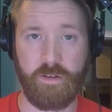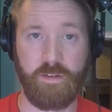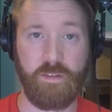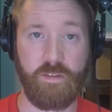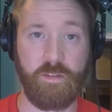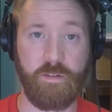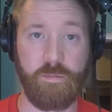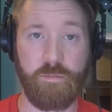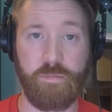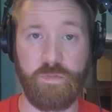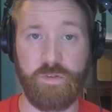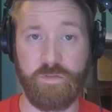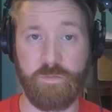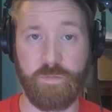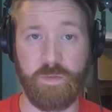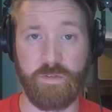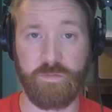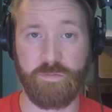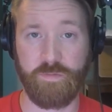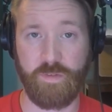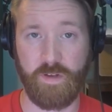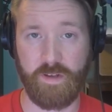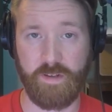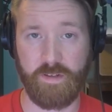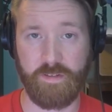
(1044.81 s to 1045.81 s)
the movement
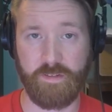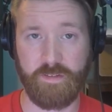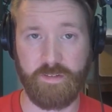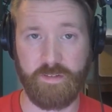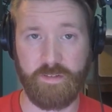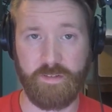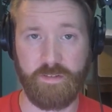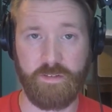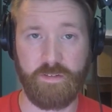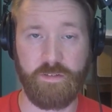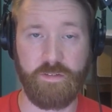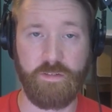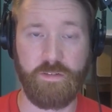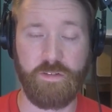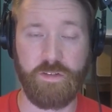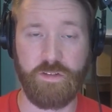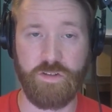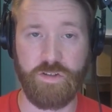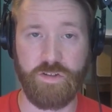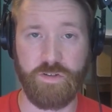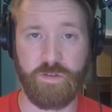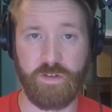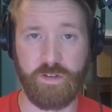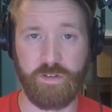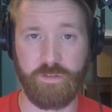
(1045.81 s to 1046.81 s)
phase, the
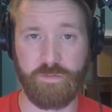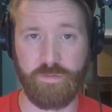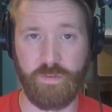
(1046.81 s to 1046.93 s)
shooting